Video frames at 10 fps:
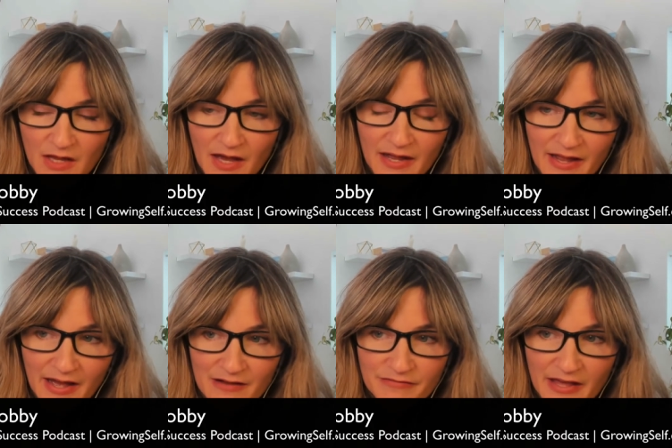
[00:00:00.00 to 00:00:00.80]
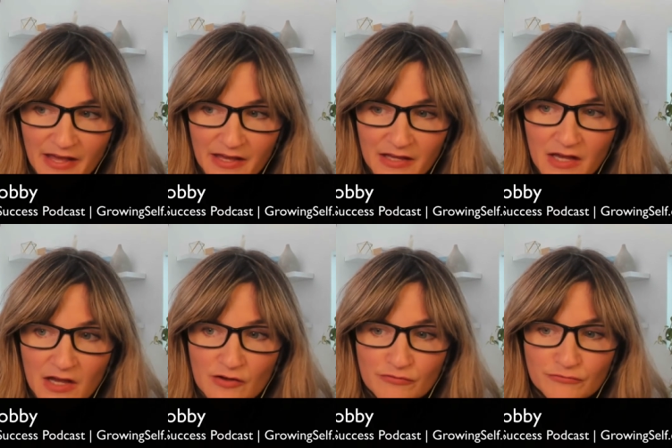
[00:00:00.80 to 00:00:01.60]
I have a
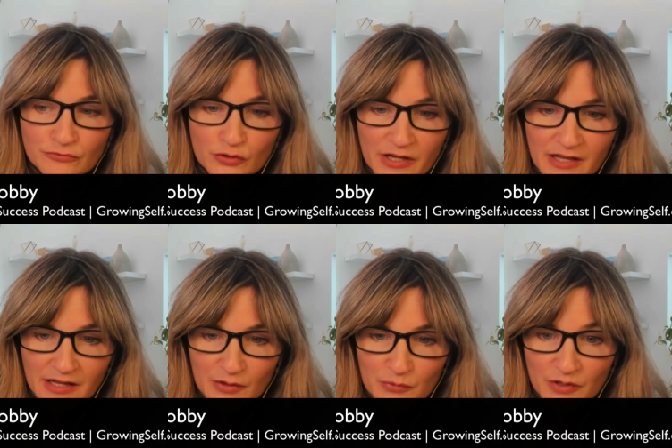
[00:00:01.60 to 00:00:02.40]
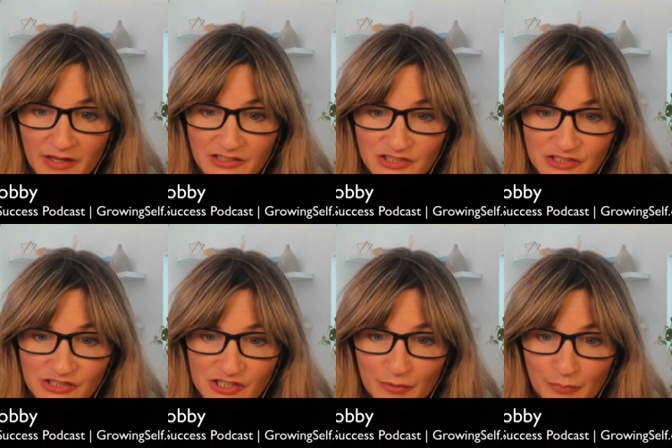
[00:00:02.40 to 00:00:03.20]
free
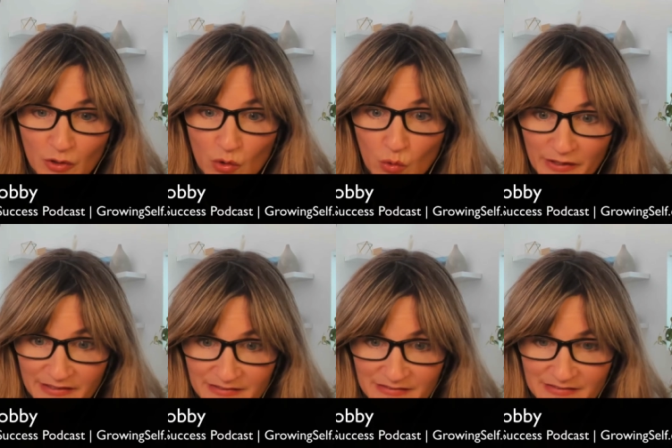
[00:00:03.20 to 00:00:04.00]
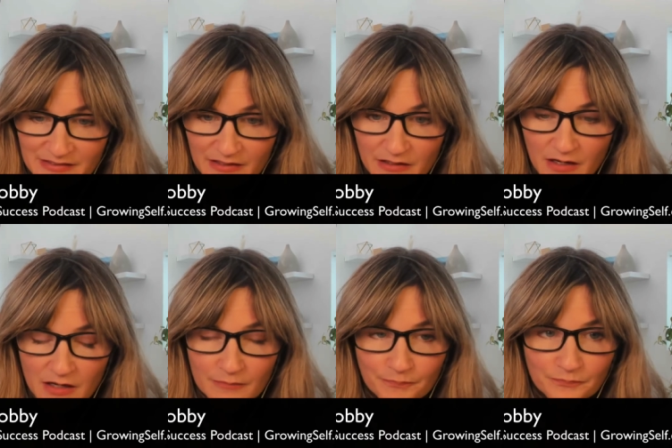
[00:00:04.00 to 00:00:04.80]
relationship quiz
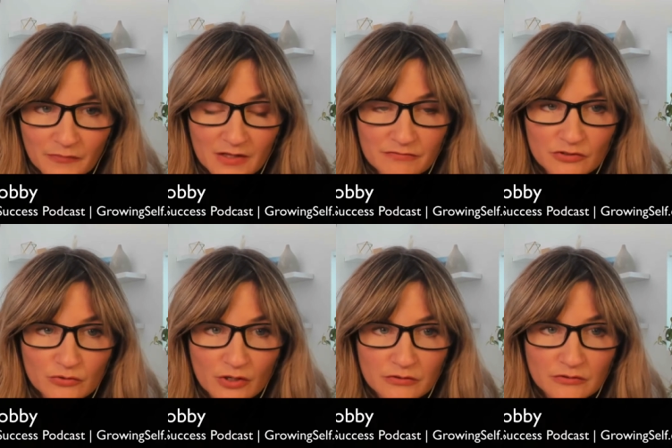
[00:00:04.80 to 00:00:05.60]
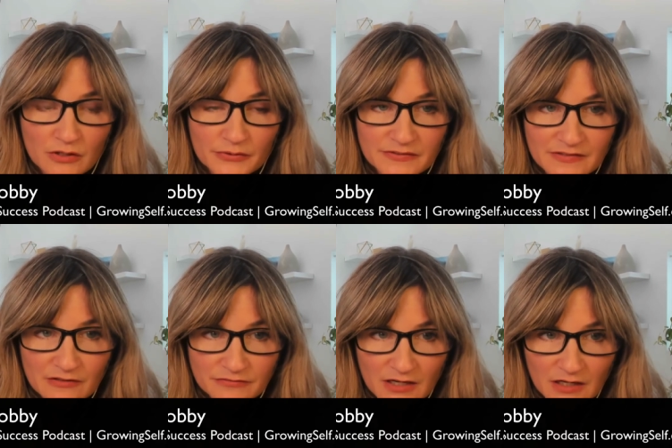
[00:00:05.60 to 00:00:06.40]
Um, if you go to growing
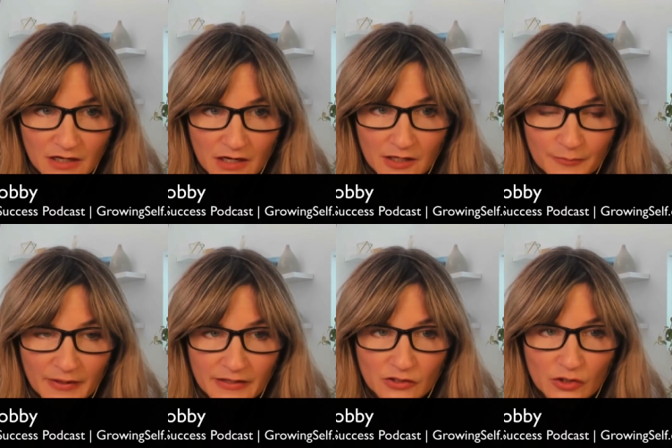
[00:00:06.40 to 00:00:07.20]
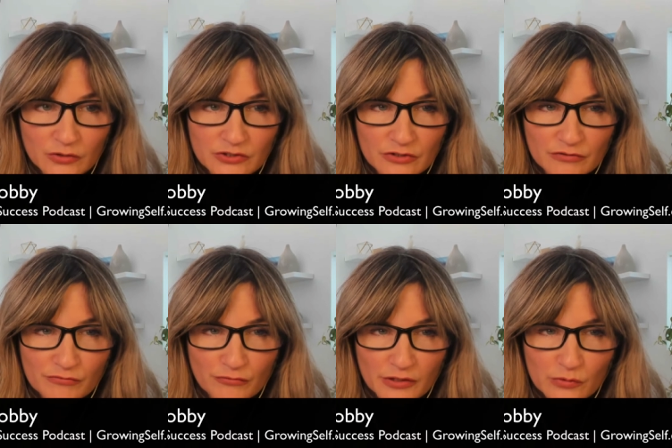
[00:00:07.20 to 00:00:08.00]
self dot com and go to the
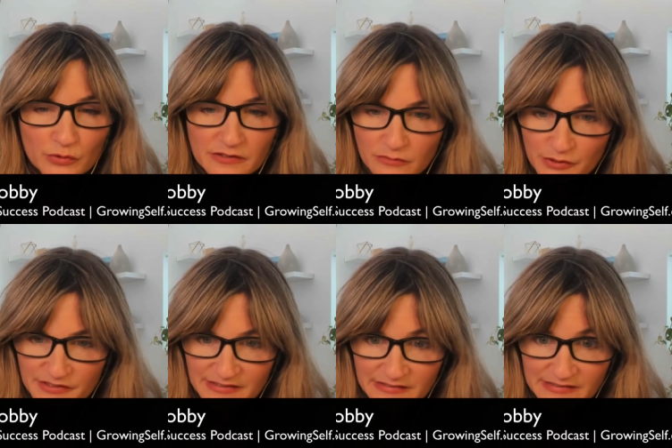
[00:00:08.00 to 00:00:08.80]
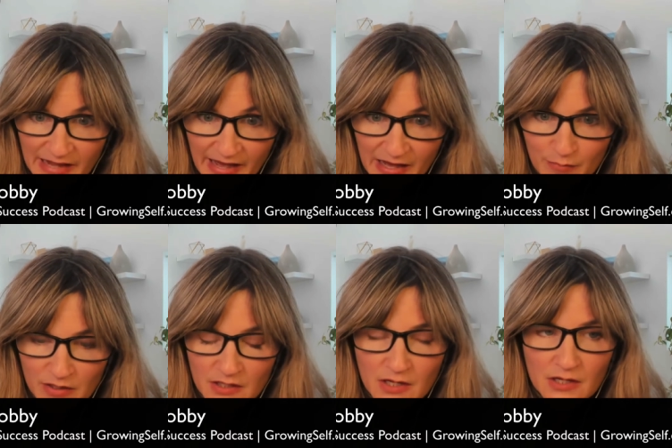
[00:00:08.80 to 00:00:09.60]
free resources tab,
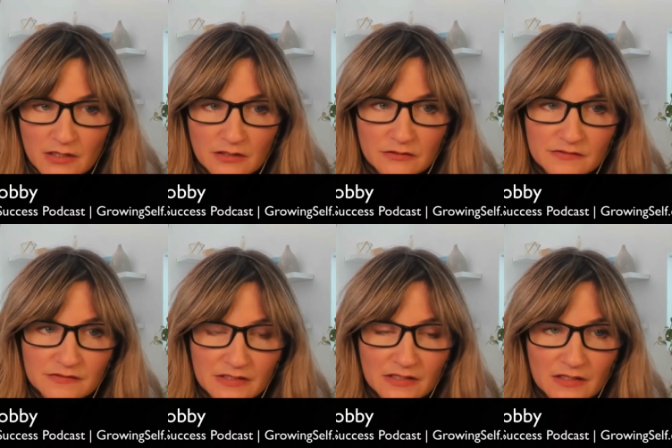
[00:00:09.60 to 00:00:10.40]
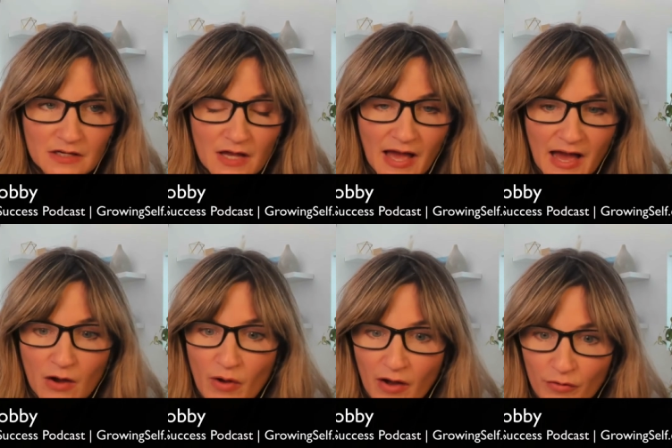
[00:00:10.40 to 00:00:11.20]
you'll see
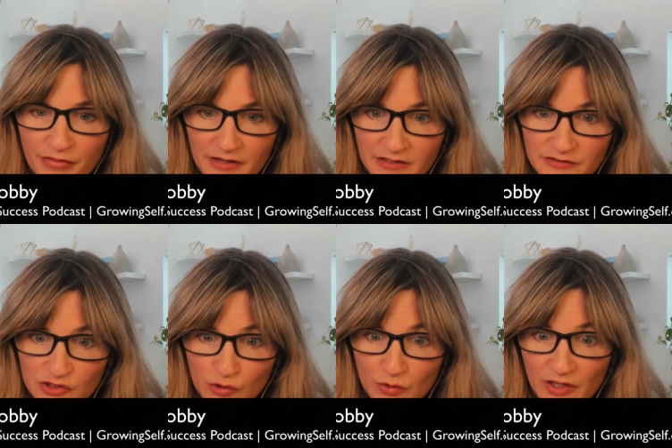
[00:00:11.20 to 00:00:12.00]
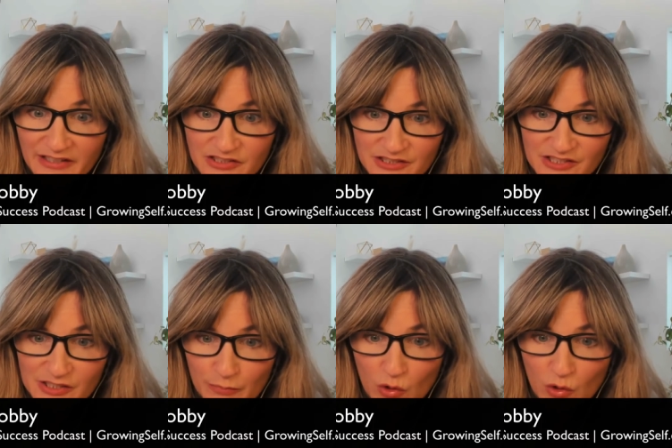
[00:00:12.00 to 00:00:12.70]
How Healthy is Your Relationship